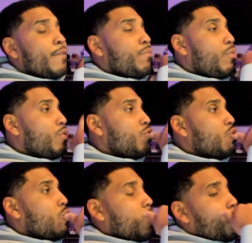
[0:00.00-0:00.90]
But when you
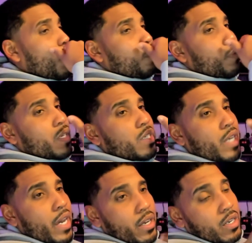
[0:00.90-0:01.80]
talk about Big
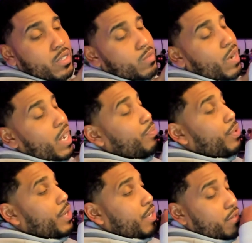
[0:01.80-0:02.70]
K, and this is my
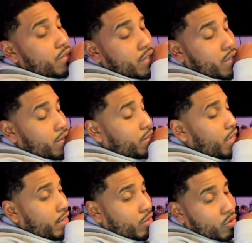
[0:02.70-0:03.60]
opinion,
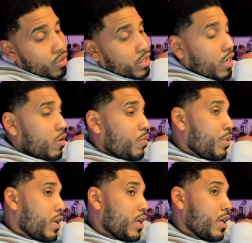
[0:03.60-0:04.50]
of course y'all gonna
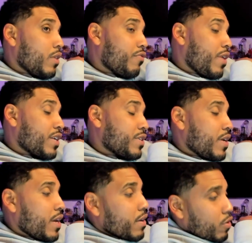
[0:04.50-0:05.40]
be in the hair, Frank
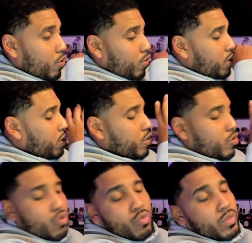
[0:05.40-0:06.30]
standing cool, and it's
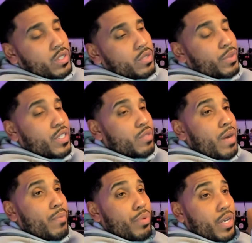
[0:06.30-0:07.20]
cool, but this is
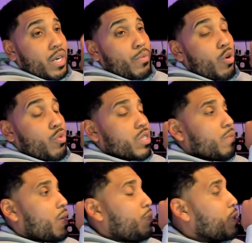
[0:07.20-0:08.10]
my opinion. I'm always in
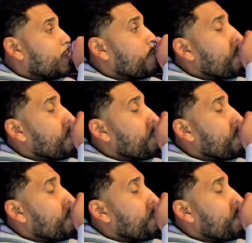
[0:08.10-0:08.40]
my opinion.